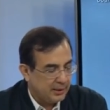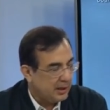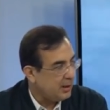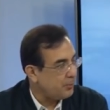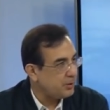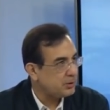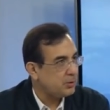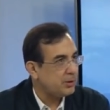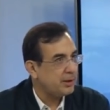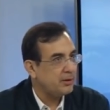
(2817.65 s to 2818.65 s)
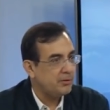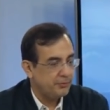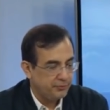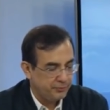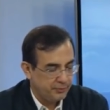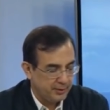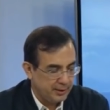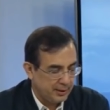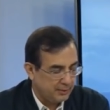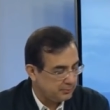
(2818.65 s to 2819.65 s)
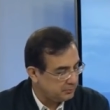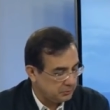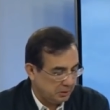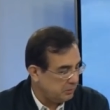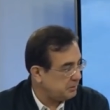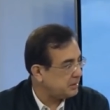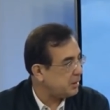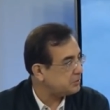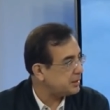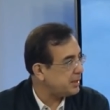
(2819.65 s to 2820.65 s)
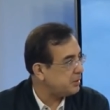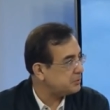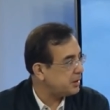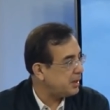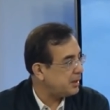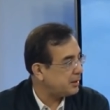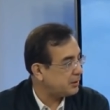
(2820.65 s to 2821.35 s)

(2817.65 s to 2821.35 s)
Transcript: We're talking of around 200,000